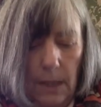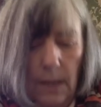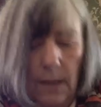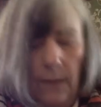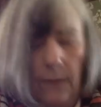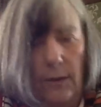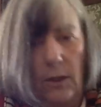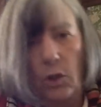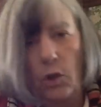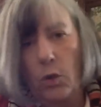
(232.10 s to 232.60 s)

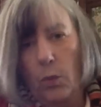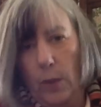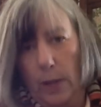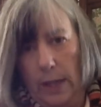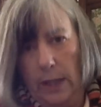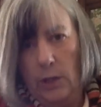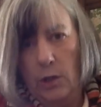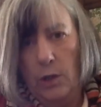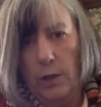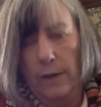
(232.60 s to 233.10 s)

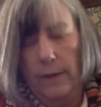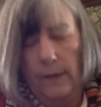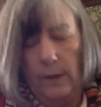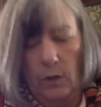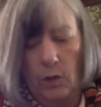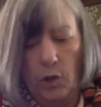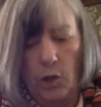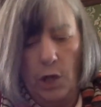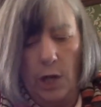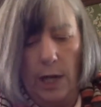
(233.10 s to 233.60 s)
situations are
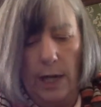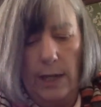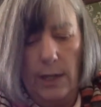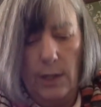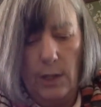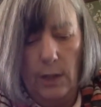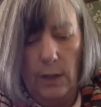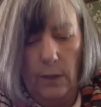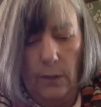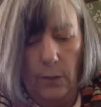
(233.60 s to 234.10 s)

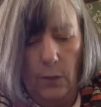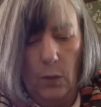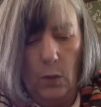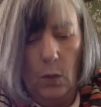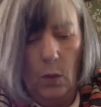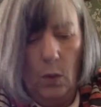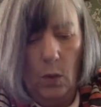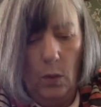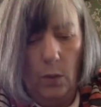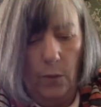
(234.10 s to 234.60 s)
changing
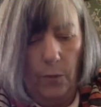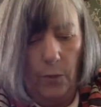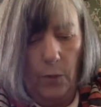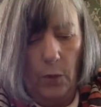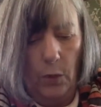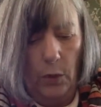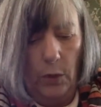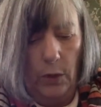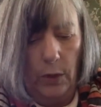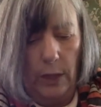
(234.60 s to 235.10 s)
for,
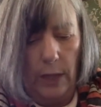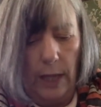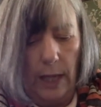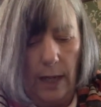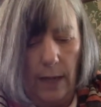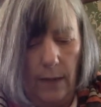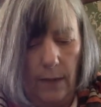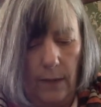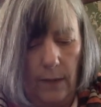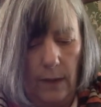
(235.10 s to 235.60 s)
for you,
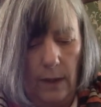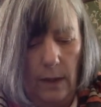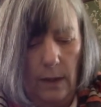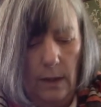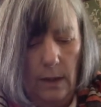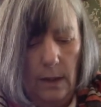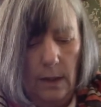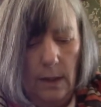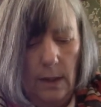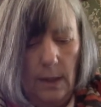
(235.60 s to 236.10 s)
Cancer.
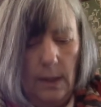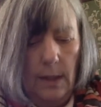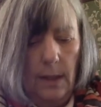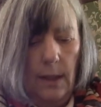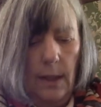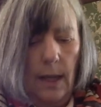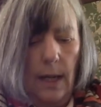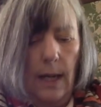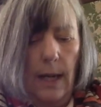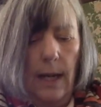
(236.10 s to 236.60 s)

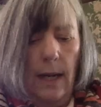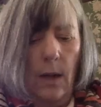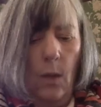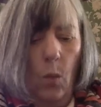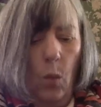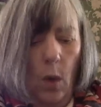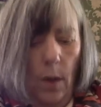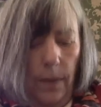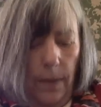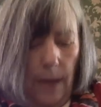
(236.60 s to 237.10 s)
Uh,
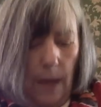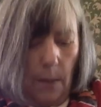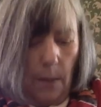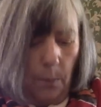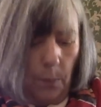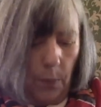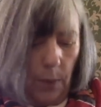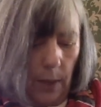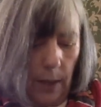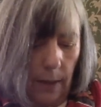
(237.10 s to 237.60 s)
what
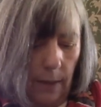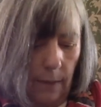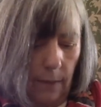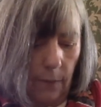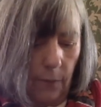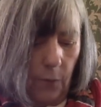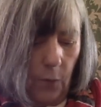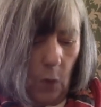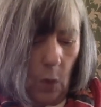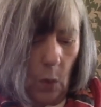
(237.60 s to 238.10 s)
that brings
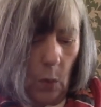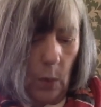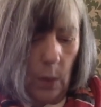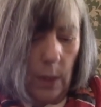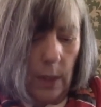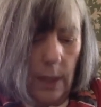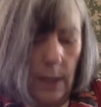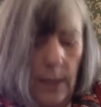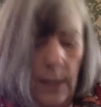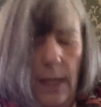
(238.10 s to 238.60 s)

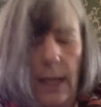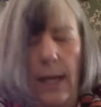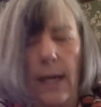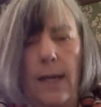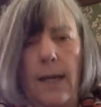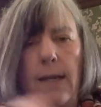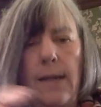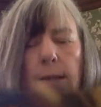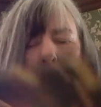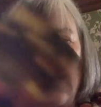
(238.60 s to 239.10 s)
forward
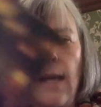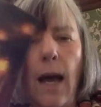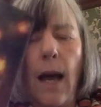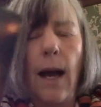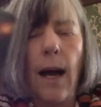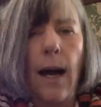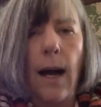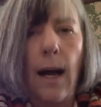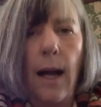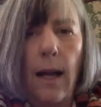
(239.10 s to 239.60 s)
is
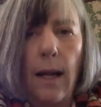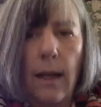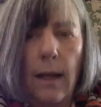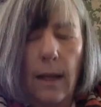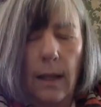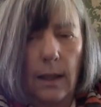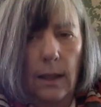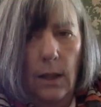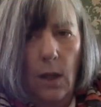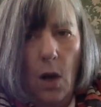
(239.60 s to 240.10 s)

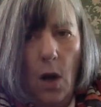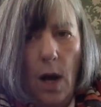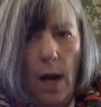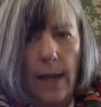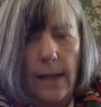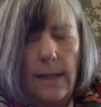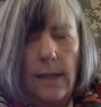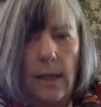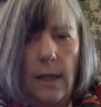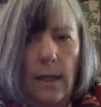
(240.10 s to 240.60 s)

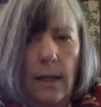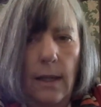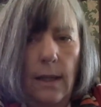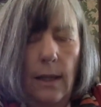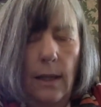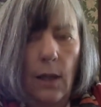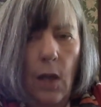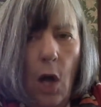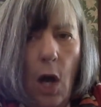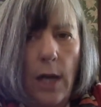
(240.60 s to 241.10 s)
light,
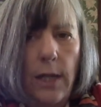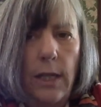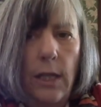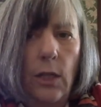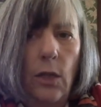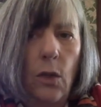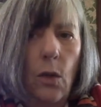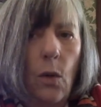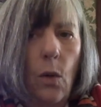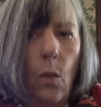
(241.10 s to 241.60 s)

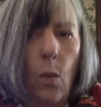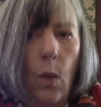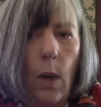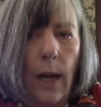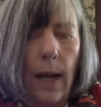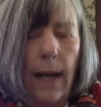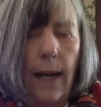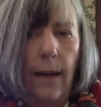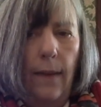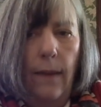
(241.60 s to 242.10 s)
lighting your
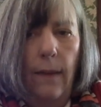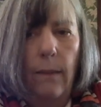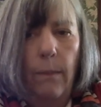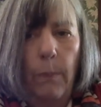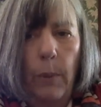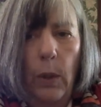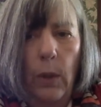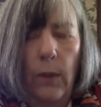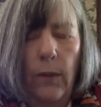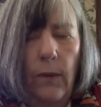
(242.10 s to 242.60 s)
way. This
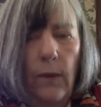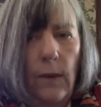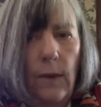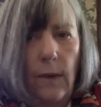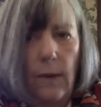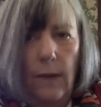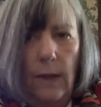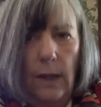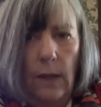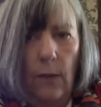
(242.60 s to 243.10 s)
person
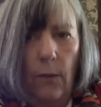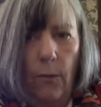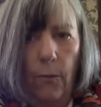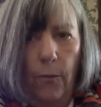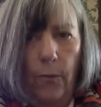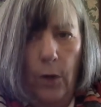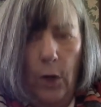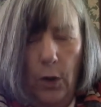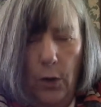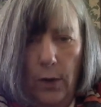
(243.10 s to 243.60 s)
is in a
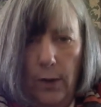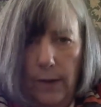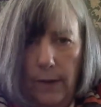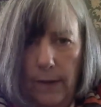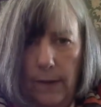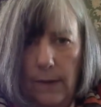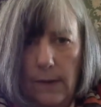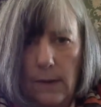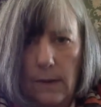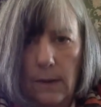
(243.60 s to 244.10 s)

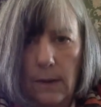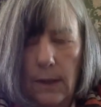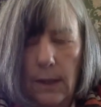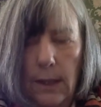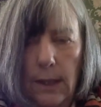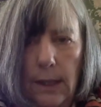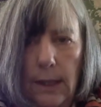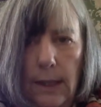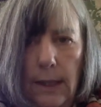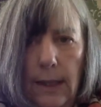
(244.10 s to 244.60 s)
forest,
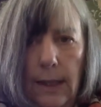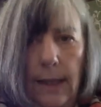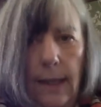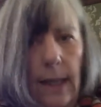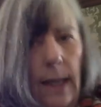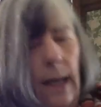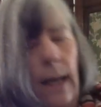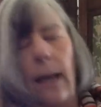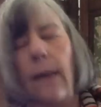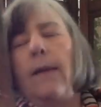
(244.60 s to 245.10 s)

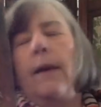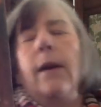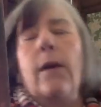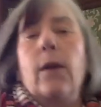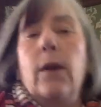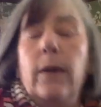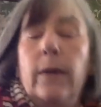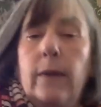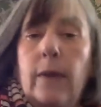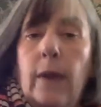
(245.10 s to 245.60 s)
and there is